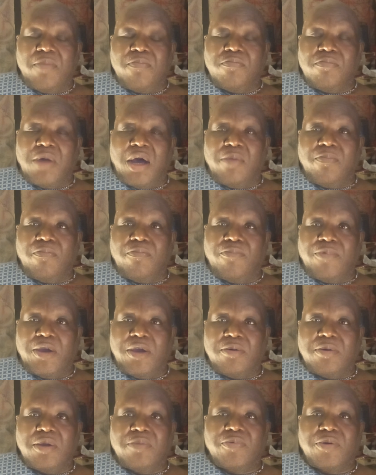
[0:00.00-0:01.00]
I'm
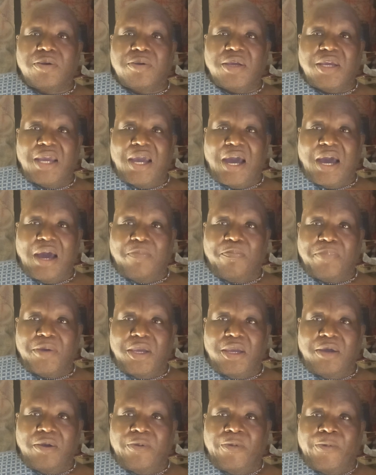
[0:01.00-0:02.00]
very, very
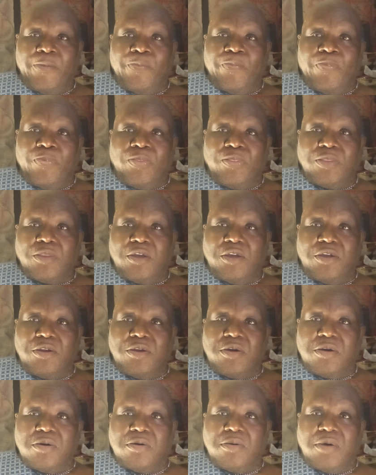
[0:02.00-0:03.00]
happy, you
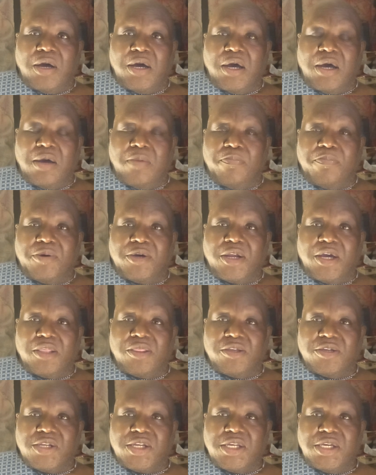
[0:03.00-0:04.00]
know. But
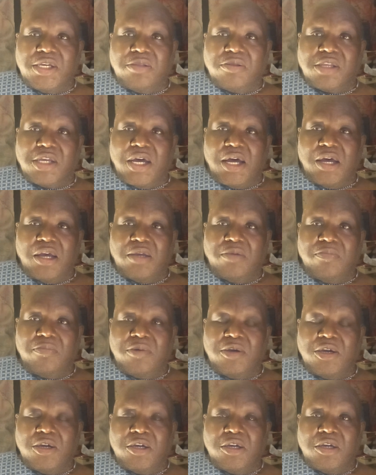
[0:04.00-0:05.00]
at the same
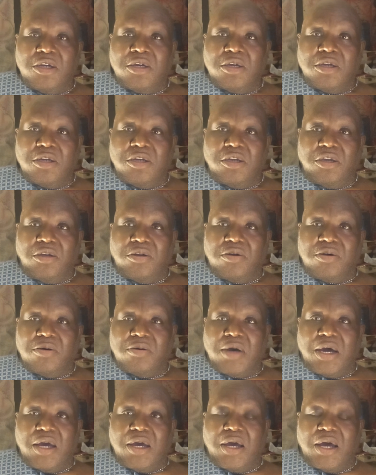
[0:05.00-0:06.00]
time, you
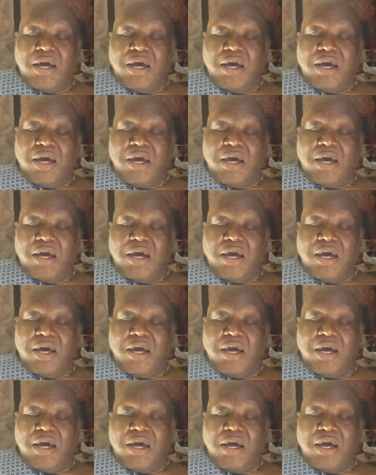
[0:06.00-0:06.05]
know,